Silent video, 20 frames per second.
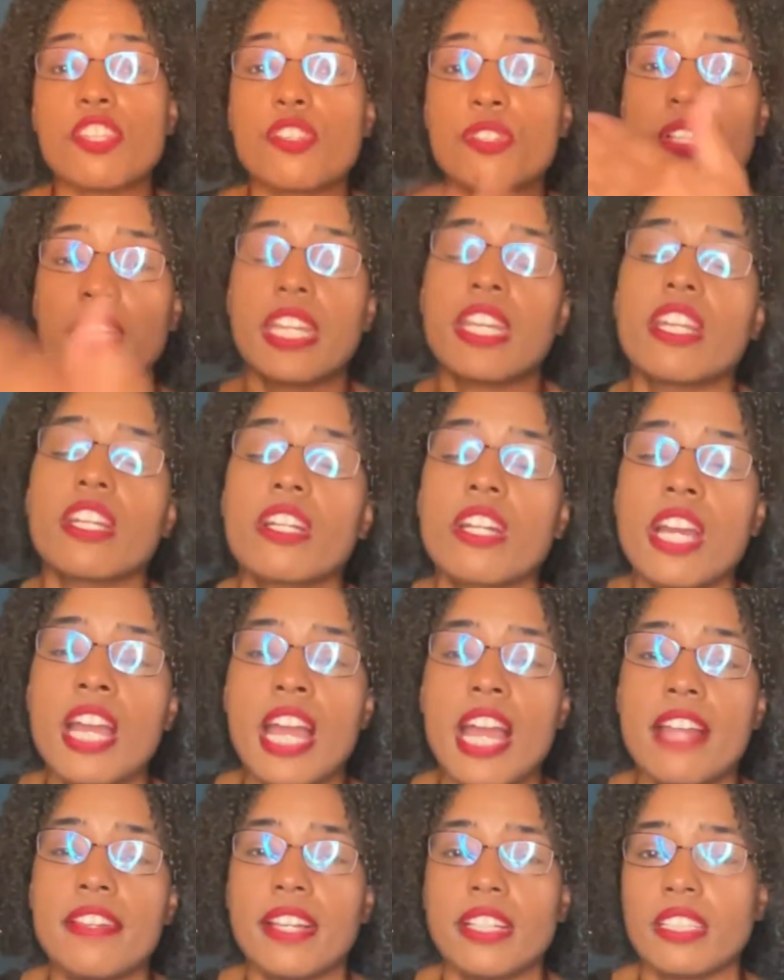So they're here,
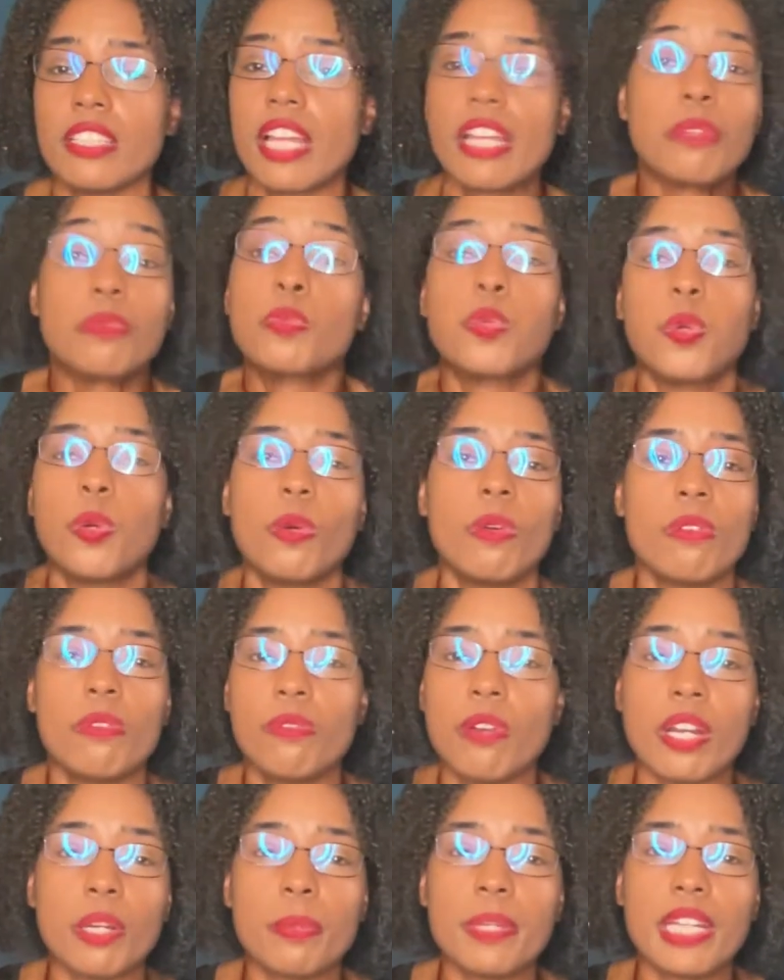and now they're like,
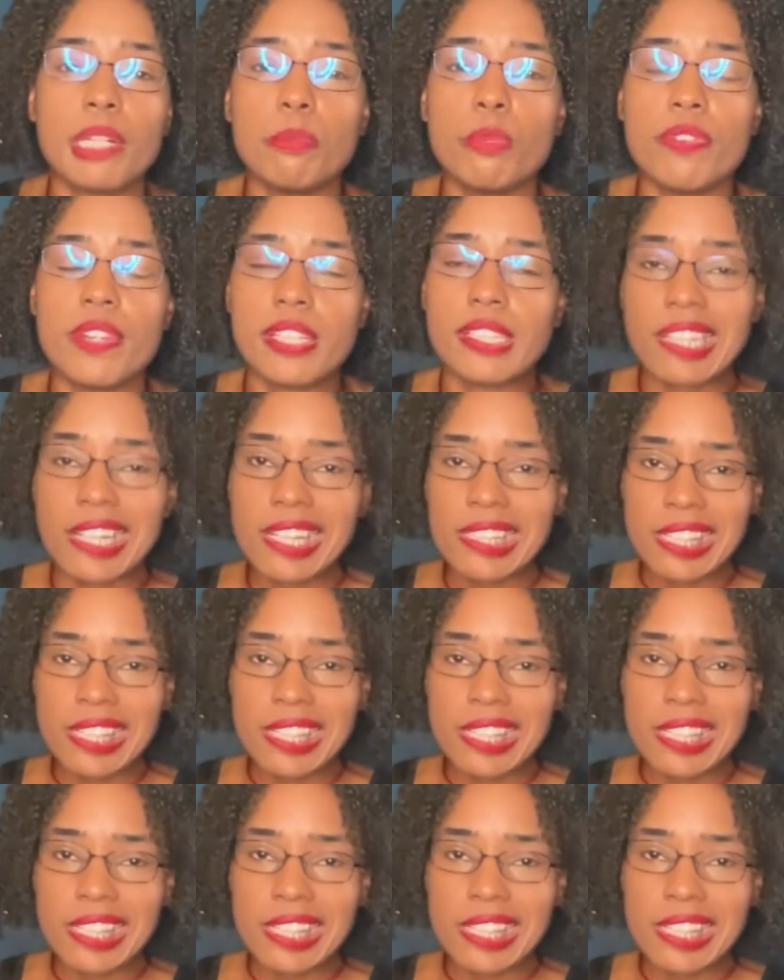fuck, we gotta move in,